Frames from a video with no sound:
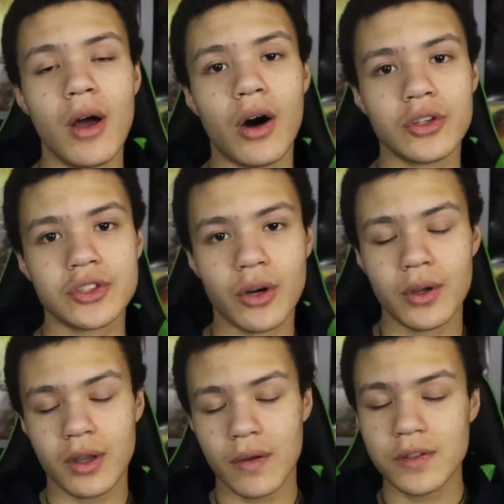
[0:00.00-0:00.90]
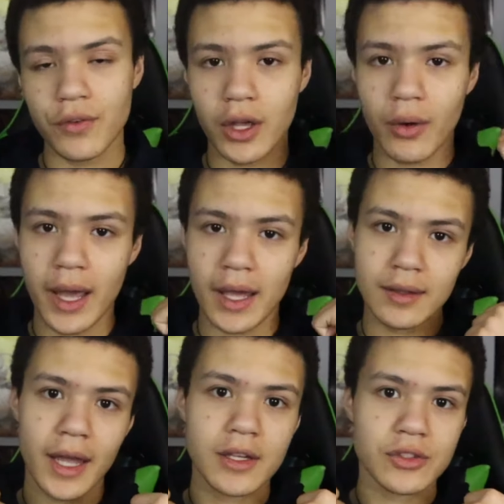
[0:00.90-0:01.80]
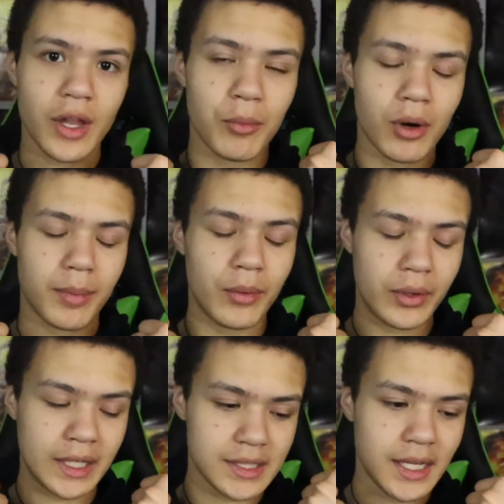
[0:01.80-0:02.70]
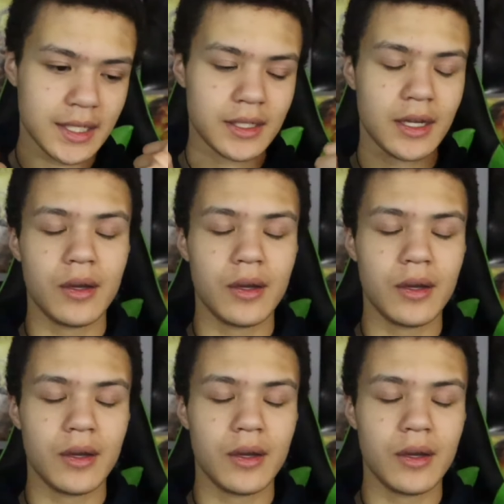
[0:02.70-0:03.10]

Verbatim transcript: Also, give this video a like so that more people get to see it